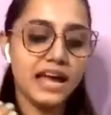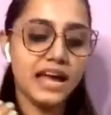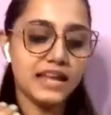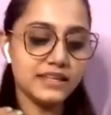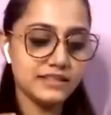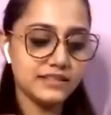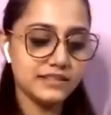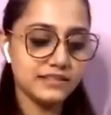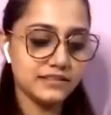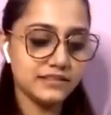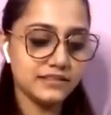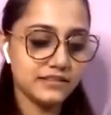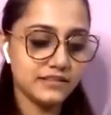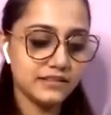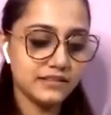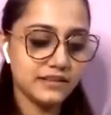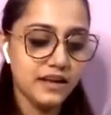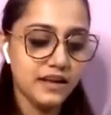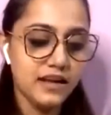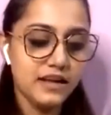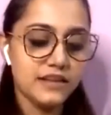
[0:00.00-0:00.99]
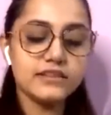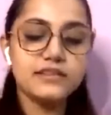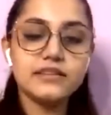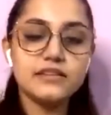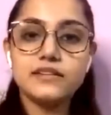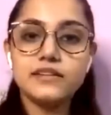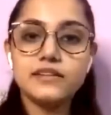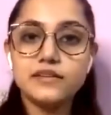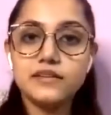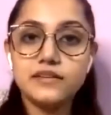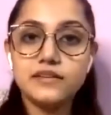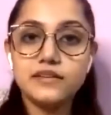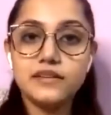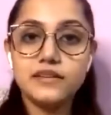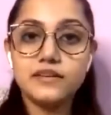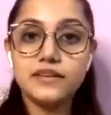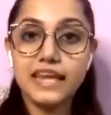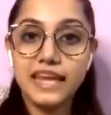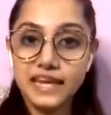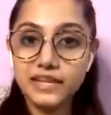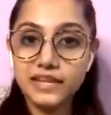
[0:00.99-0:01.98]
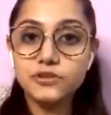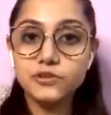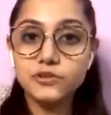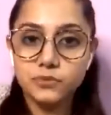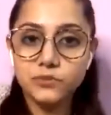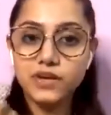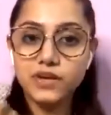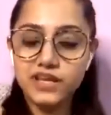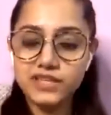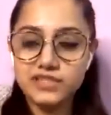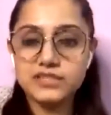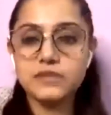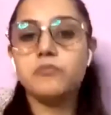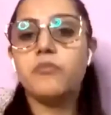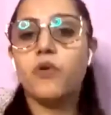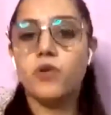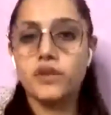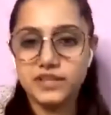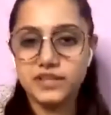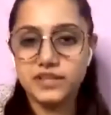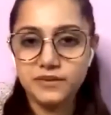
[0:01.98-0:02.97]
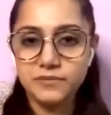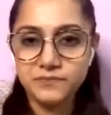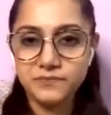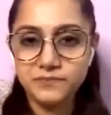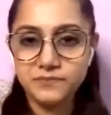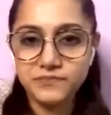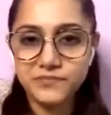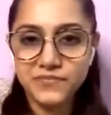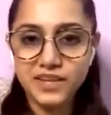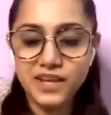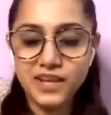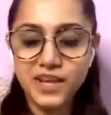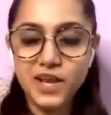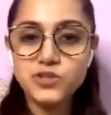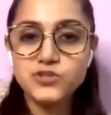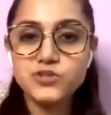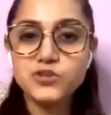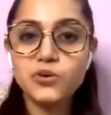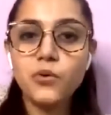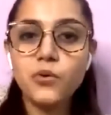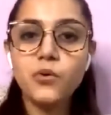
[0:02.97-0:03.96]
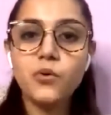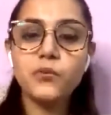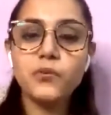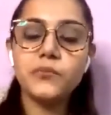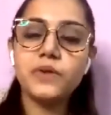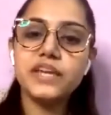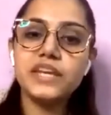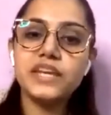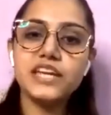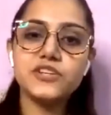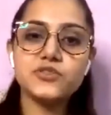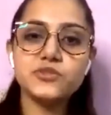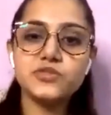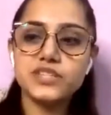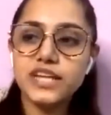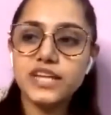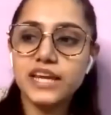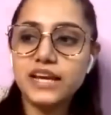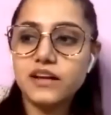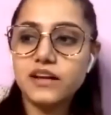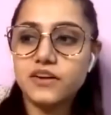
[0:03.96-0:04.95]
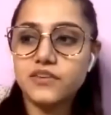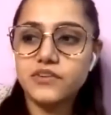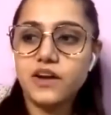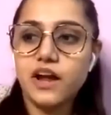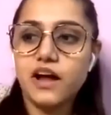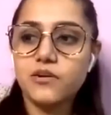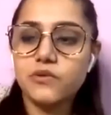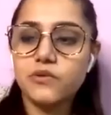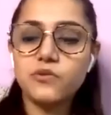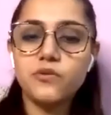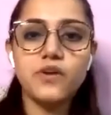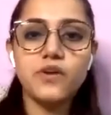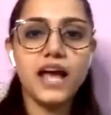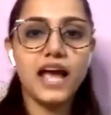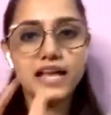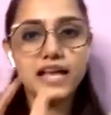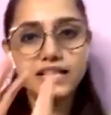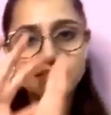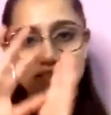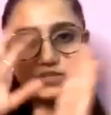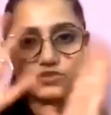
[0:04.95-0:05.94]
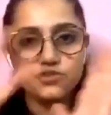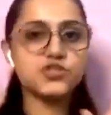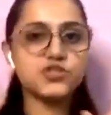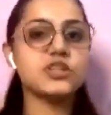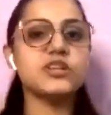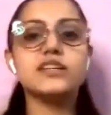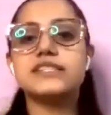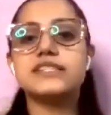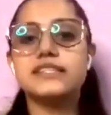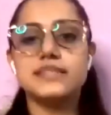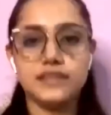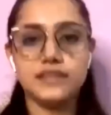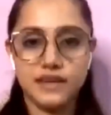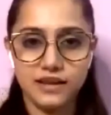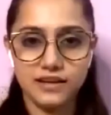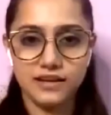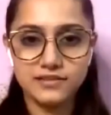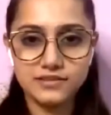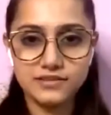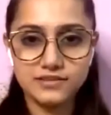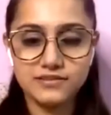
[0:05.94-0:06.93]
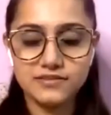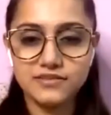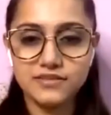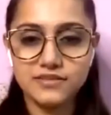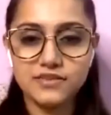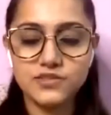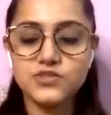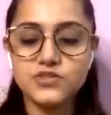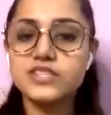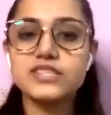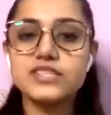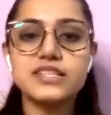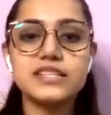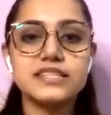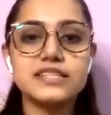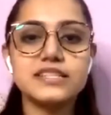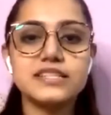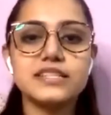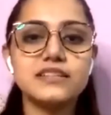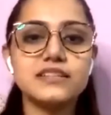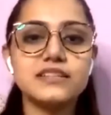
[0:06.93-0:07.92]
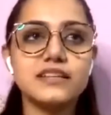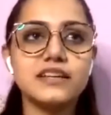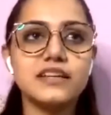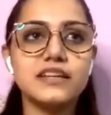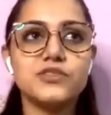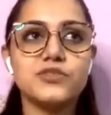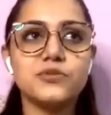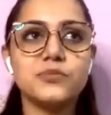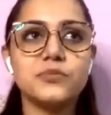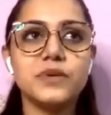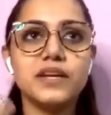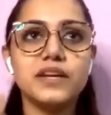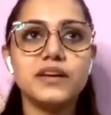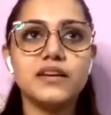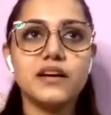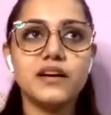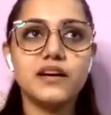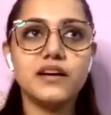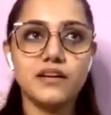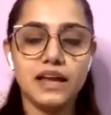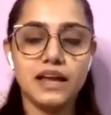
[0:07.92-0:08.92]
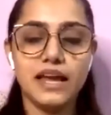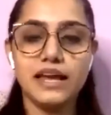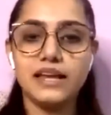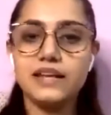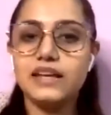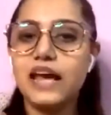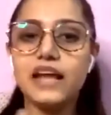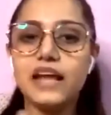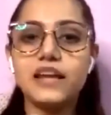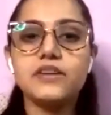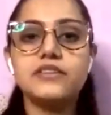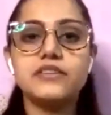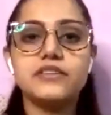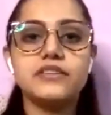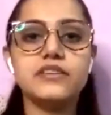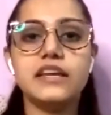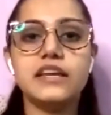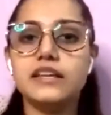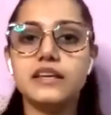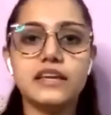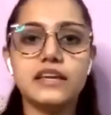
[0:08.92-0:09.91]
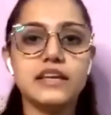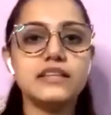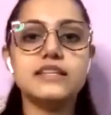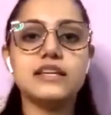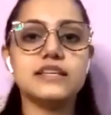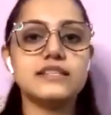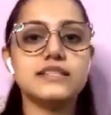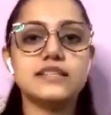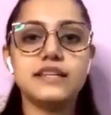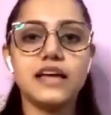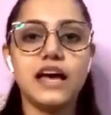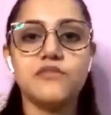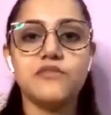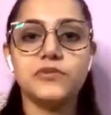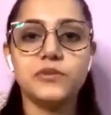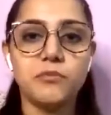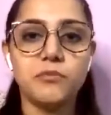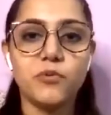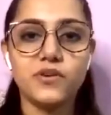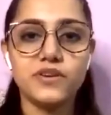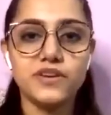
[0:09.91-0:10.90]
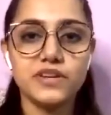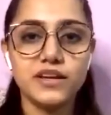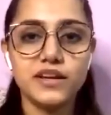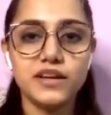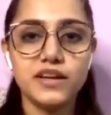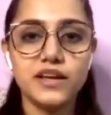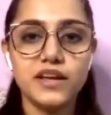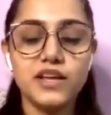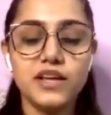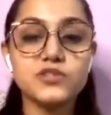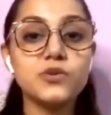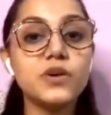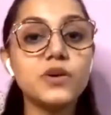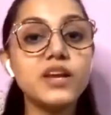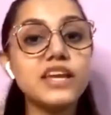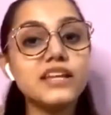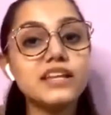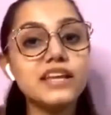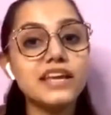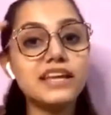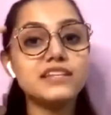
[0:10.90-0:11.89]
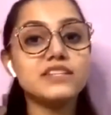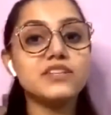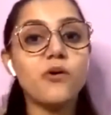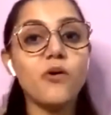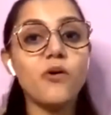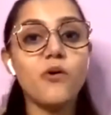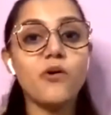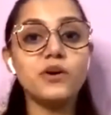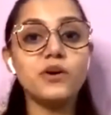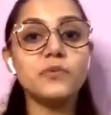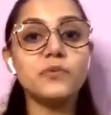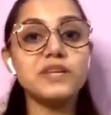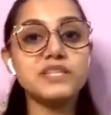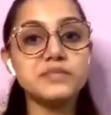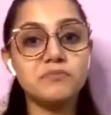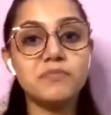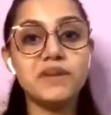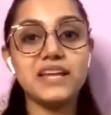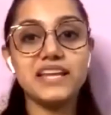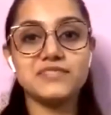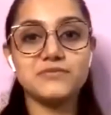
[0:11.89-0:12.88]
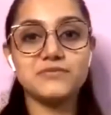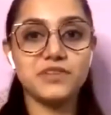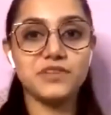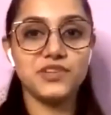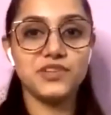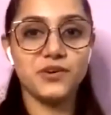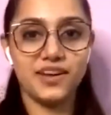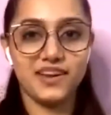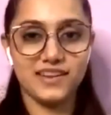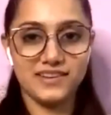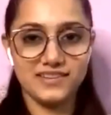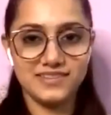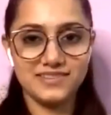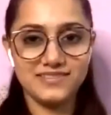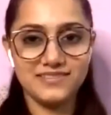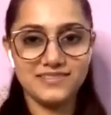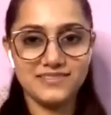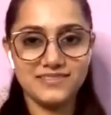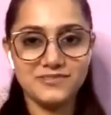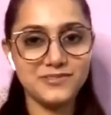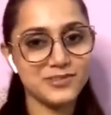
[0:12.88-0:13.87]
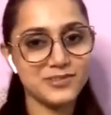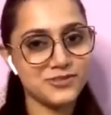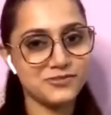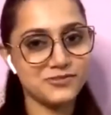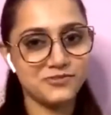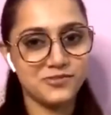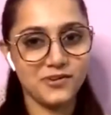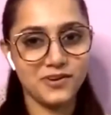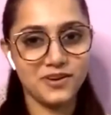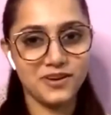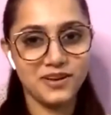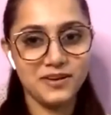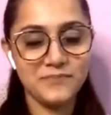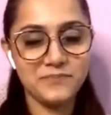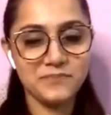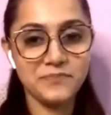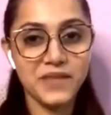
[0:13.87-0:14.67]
and uh, the uh, Ketu is the body. So we need to take Rahu as just the head just consider it to be a head and it, it doesn't have the body so it always plays with your head first of all